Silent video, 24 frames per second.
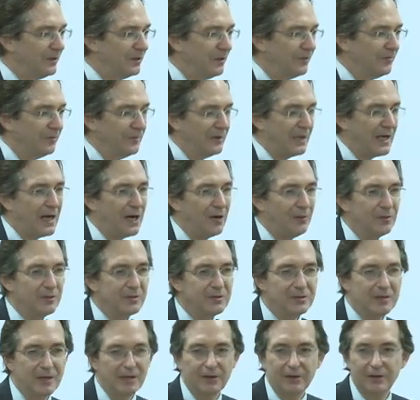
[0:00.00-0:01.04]
to
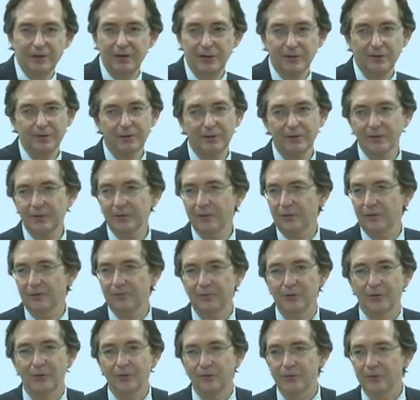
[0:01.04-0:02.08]
flowers that are nearer or
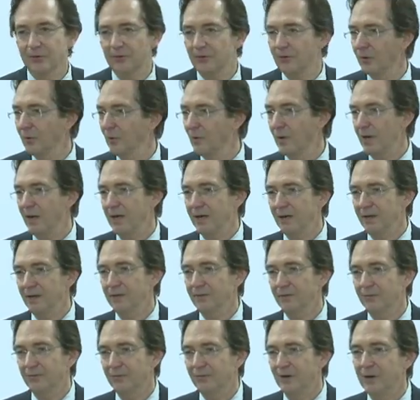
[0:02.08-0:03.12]
further away
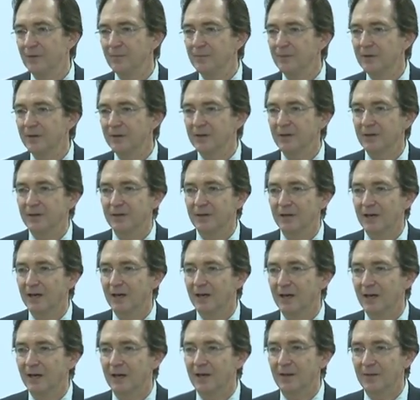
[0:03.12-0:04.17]
from the,
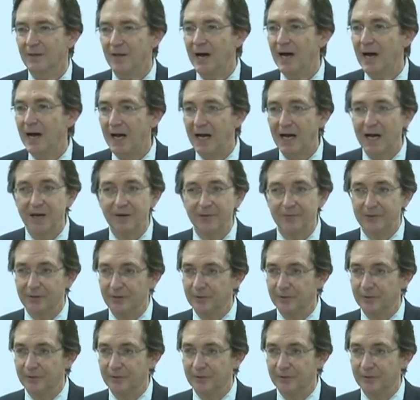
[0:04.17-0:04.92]
uh, the hive.